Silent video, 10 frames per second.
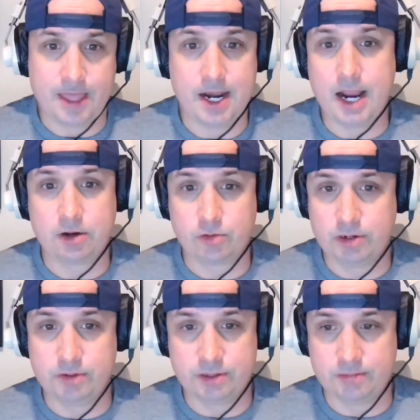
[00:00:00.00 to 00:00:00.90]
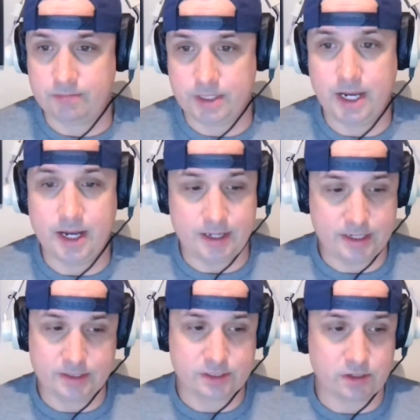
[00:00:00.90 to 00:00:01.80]
And I agree with him. Yeah,
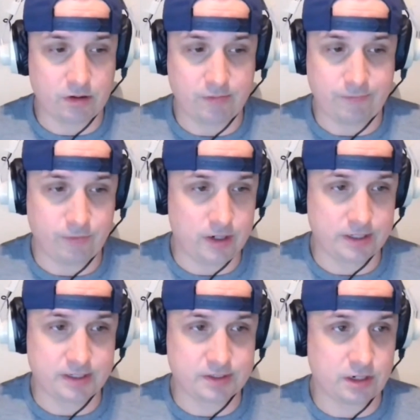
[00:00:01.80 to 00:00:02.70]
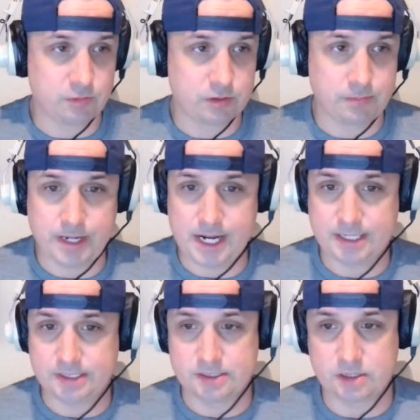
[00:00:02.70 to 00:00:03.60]
it can start up front. It can start with the
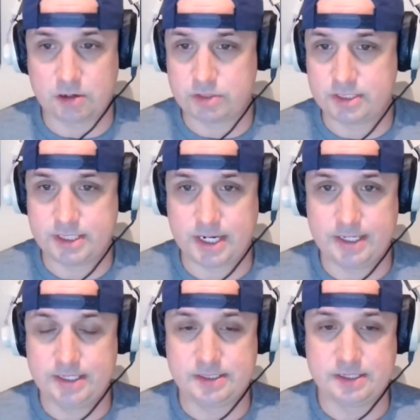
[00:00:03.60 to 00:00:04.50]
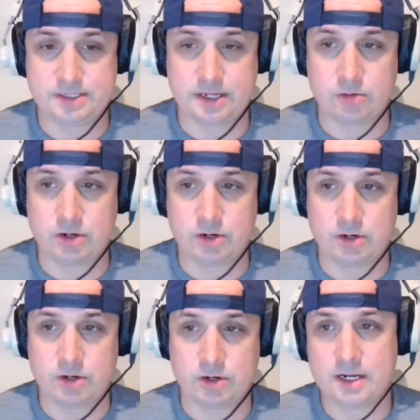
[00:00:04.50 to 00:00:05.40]
backs. It can start with the tight ends, et cetera.
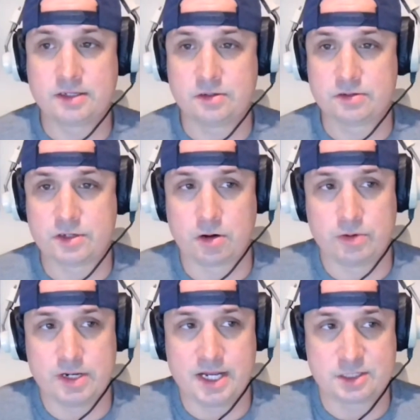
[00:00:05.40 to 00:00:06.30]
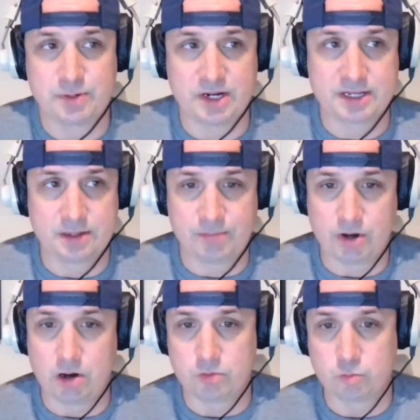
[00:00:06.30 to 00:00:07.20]
It can also start with not spiking the
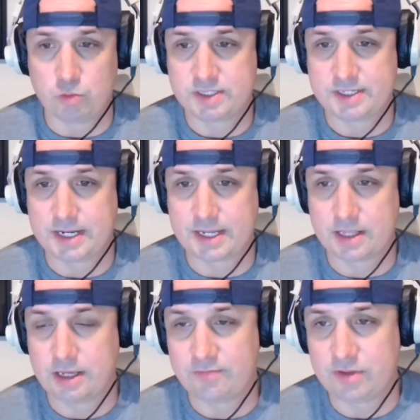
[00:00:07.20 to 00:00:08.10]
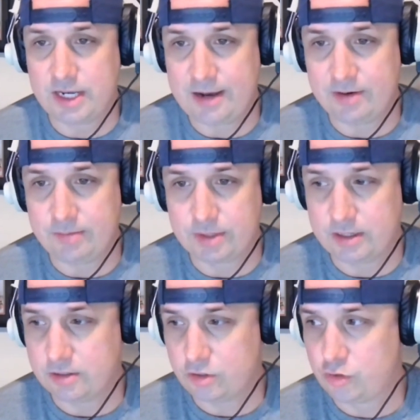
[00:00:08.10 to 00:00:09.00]
ball with 1 second left and having him
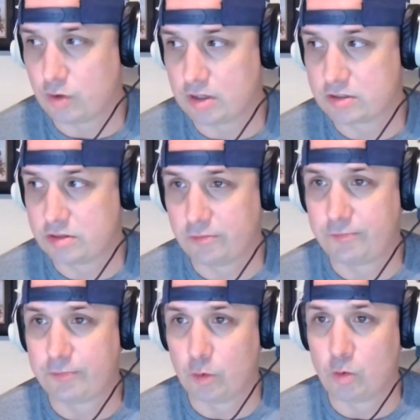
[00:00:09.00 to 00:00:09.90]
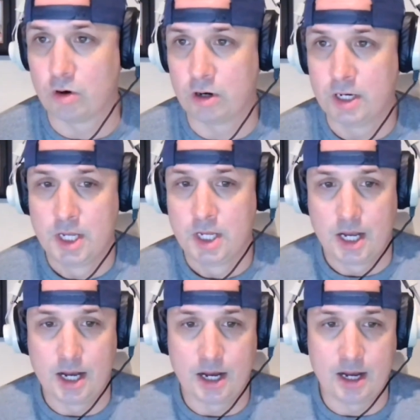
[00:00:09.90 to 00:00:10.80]
get drugged to the floor
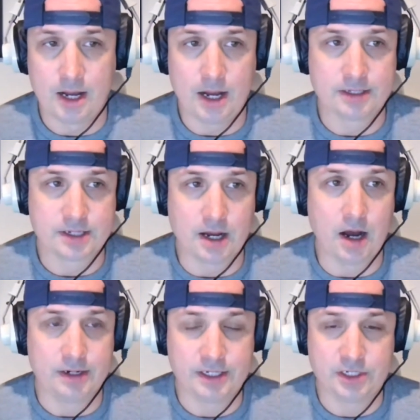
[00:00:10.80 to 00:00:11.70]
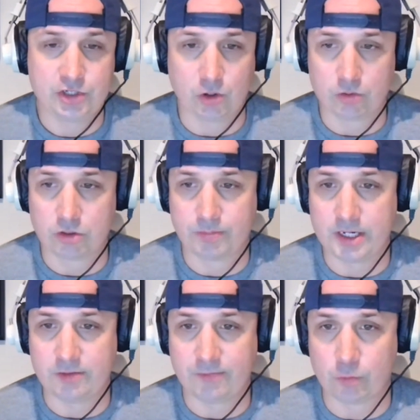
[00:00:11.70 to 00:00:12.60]
on his shoulder
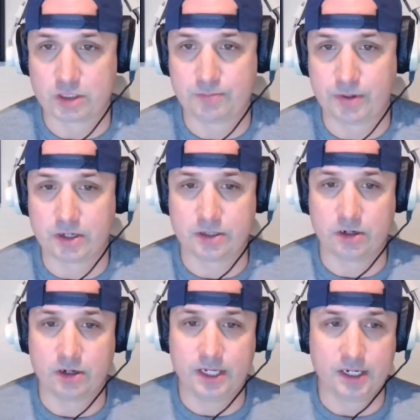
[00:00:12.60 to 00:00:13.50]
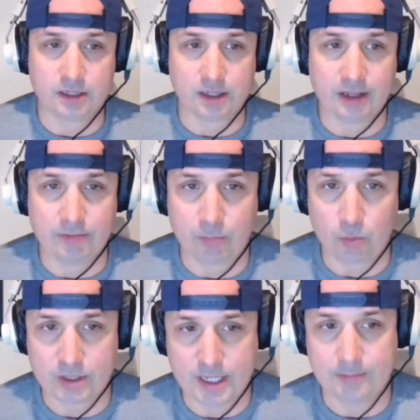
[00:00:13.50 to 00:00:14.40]
by DeForest Buckner in an
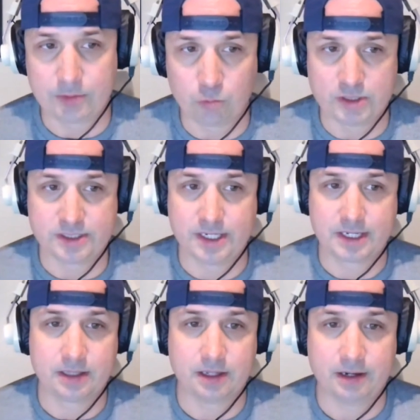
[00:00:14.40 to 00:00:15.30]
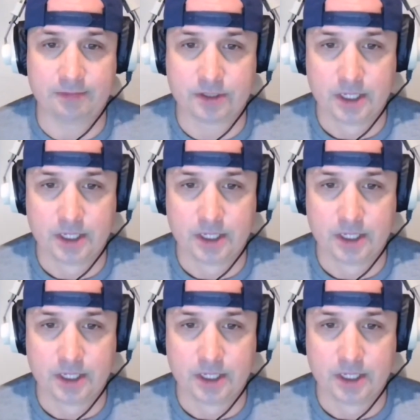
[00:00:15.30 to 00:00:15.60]
11-point game with 1 second left.